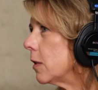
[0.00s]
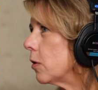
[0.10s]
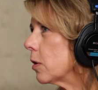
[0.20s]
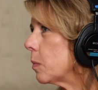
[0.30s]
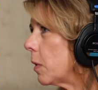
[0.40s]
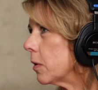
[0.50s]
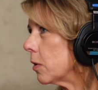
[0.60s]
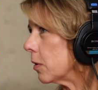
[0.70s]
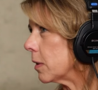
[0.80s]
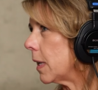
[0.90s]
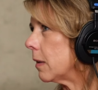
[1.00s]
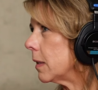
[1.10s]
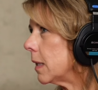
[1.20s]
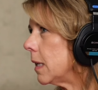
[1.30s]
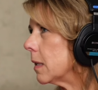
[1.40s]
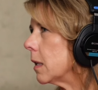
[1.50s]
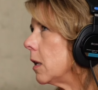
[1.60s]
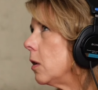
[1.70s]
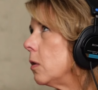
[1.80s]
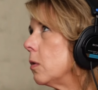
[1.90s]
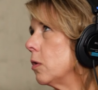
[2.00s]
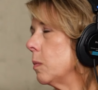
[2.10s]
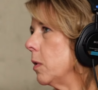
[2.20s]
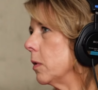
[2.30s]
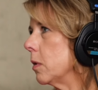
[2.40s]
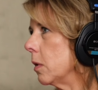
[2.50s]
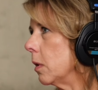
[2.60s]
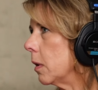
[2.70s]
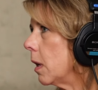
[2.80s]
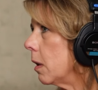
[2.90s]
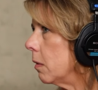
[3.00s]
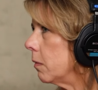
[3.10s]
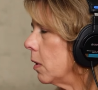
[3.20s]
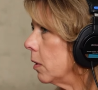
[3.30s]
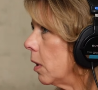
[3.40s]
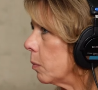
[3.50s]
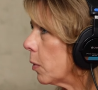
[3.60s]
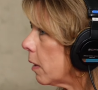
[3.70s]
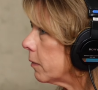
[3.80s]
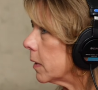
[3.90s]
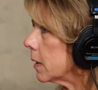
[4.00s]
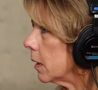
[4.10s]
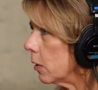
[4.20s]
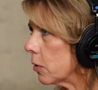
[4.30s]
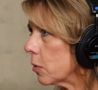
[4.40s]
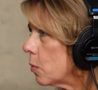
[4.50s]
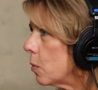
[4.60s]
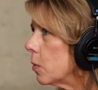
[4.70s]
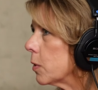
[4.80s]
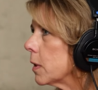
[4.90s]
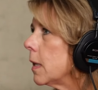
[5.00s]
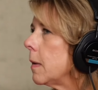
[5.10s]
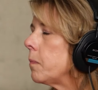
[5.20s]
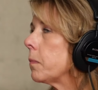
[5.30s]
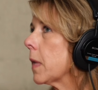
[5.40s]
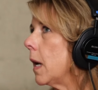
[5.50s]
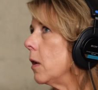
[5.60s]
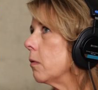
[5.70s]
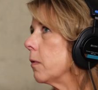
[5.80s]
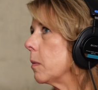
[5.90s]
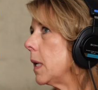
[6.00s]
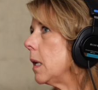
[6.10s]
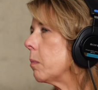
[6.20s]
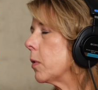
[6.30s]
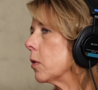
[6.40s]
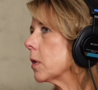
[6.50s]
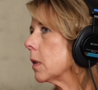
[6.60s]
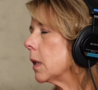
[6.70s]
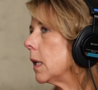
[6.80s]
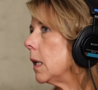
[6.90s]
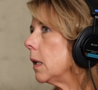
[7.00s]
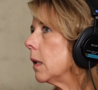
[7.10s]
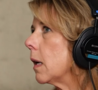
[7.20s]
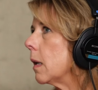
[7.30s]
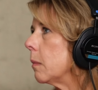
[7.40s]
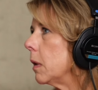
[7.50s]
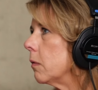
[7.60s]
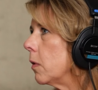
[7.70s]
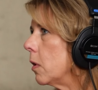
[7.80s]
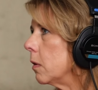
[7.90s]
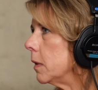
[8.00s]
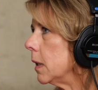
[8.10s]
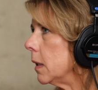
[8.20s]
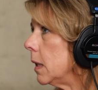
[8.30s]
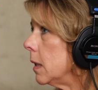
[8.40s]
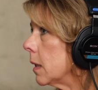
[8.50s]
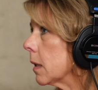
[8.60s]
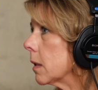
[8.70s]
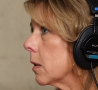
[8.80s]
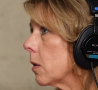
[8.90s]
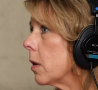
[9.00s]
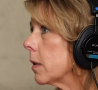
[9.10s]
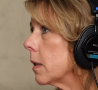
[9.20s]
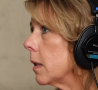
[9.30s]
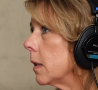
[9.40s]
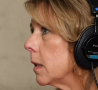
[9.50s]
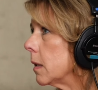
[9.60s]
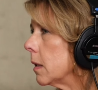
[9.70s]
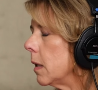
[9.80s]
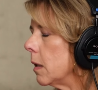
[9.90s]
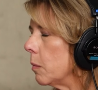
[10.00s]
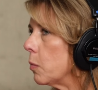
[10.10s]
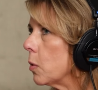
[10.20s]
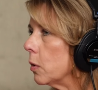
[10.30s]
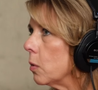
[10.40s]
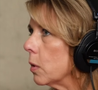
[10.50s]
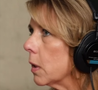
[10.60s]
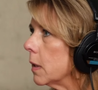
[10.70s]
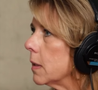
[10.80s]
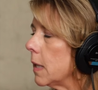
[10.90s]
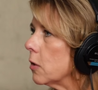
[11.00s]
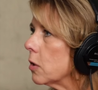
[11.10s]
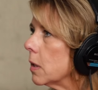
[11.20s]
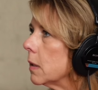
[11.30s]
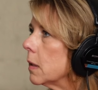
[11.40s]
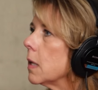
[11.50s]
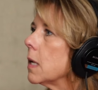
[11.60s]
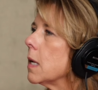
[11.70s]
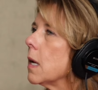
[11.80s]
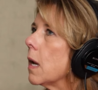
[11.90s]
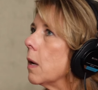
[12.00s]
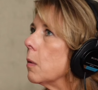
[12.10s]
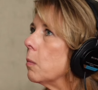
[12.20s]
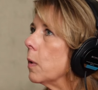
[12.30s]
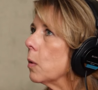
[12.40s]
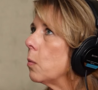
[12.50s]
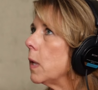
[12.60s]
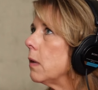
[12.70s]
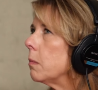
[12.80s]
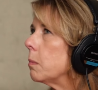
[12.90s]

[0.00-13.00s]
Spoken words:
as your sponsors. Guaranty is a huge sponsor of our nonprofits and our schools. I know for me personally, I'm involved in East Texas CASA. It's an important organization where we